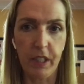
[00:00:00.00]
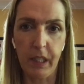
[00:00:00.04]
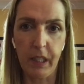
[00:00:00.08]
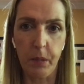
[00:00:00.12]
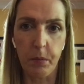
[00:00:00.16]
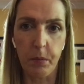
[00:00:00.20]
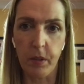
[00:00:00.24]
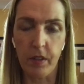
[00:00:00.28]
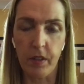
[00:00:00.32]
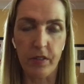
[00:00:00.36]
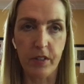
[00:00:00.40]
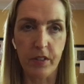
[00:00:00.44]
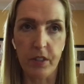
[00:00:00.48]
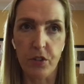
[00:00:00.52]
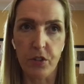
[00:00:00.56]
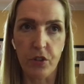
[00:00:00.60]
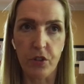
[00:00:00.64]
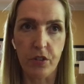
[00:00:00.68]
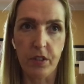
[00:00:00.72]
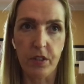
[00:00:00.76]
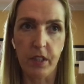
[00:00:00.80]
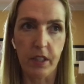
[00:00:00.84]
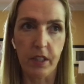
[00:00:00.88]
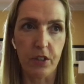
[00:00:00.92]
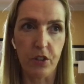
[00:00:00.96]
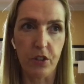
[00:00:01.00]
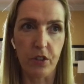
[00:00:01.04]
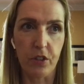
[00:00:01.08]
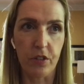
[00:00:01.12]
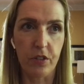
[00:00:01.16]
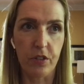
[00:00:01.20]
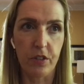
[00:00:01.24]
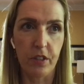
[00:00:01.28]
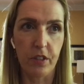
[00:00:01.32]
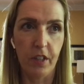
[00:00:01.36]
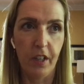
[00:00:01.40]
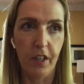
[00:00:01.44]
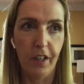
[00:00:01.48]
It really was. They
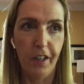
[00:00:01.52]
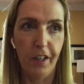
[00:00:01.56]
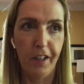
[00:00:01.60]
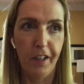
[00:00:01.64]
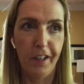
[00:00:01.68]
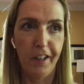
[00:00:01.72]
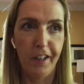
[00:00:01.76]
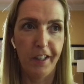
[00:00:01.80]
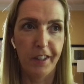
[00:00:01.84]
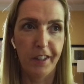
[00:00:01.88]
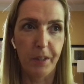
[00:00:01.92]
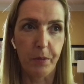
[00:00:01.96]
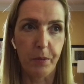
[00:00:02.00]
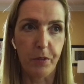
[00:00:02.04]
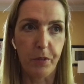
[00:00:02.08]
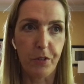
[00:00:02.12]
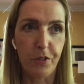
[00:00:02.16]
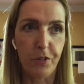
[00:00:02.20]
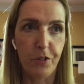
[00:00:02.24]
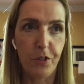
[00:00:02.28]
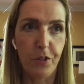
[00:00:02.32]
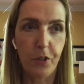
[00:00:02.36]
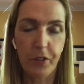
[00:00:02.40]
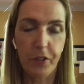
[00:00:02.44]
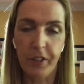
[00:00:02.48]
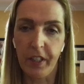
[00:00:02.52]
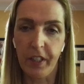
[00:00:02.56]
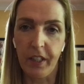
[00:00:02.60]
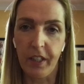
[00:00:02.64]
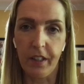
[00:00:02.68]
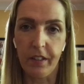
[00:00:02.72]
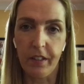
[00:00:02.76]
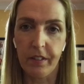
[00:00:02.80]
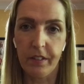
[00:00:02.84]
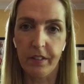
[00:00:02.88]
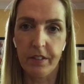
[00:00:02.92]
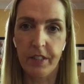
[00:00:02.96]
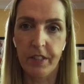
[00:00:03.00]
just there was
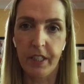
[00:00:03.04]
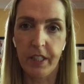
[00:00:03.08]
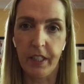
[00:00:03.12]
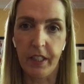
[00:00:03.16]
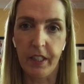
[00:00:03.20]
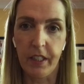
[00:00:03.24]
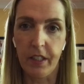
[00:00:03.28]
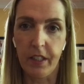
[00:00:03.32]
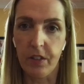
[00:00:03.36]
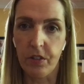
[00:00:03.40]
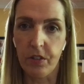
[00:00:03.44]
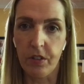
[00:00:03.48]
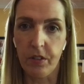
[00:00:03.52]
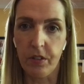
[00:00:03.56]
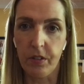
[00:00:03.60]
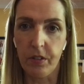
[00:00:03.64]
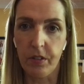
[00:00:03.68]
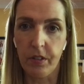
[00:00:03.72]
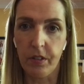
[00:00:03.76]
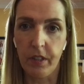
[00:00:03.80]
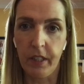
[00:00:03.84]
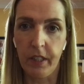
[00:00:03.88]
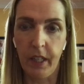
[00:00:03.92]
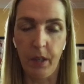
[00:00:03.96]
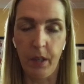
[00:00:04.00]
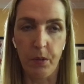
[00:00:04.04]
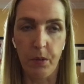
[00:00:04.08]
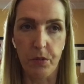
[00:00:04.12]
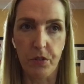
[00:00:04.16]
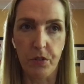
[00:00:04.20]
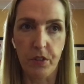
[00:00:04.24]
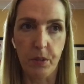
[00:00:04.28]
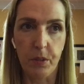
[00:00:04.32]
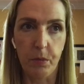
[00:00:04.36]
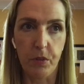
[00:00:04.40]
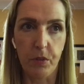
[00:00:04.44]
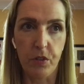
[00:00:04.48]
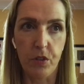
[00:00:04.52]
nothing taken into
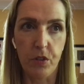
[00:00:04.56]
account.